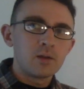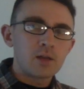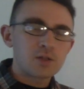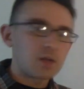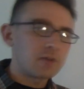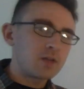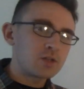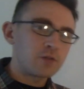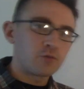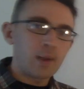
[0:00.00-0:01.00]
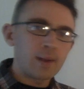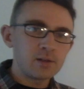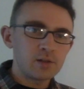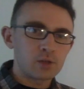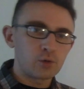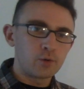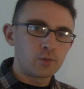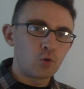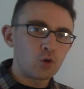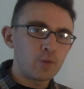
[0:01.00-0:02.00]
as I've read and like
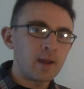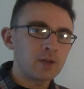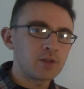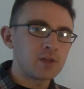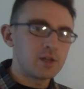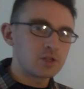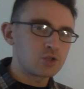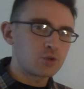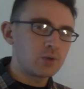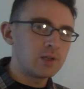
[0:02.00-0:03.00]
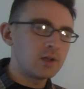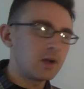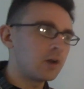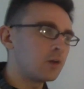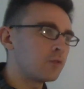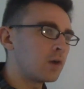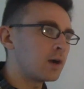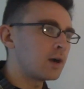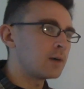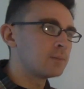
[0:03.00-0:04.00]
learned more about the history of
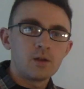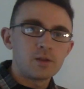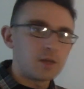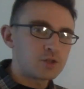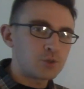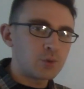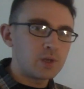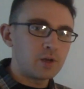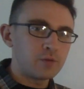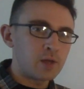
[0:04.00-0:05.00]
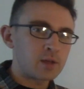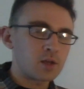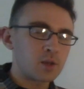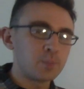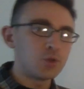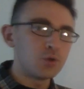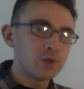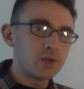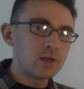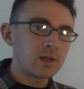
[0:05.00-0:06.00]
like
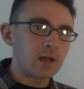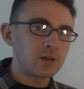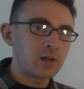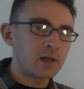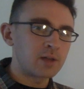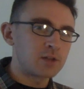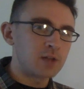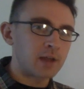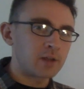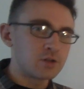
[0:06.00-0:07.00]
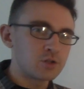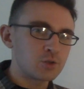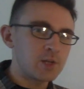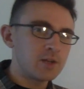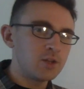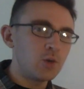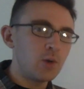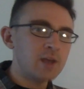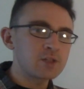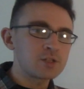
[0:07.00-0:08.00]
computing and like the tech industry in the
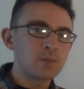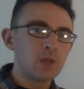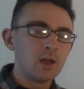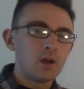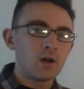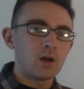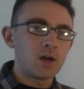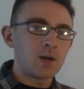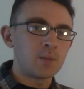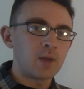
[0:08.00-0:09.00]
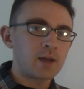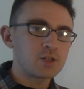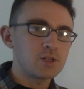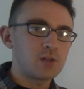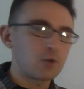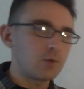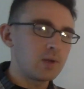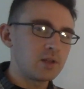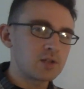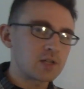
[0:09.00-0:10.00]
U.S. I actually like
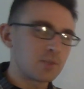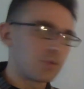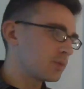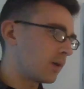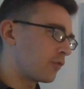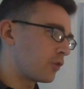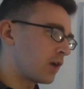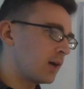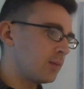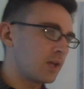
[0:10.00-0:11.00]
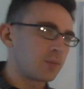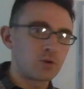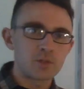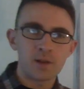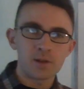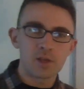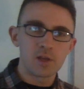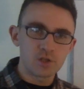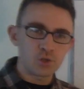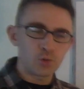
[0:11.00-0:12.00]
reading these kinds of books in my free time, like books about like the
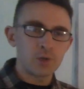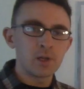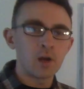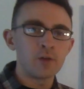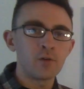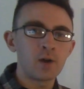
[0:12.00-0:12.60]
history of